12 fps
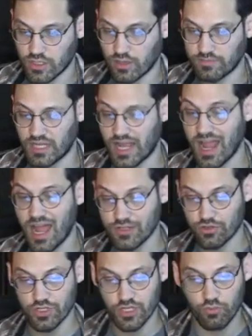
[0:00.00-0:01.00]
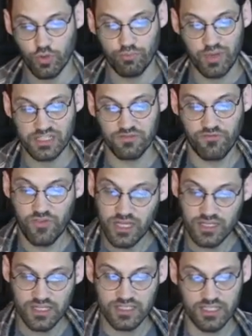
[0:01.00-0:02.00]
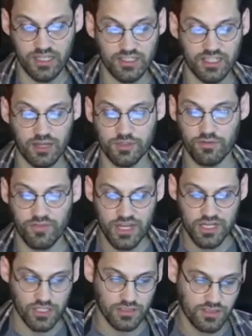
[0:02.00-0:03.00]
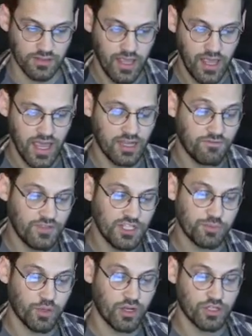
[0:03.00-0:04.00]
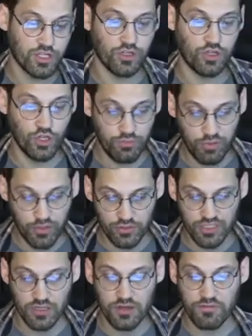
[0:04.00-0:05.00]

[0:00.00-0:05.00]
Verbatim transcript: of dihydrogen would best fit Cassini's observations, and if this production could produce enough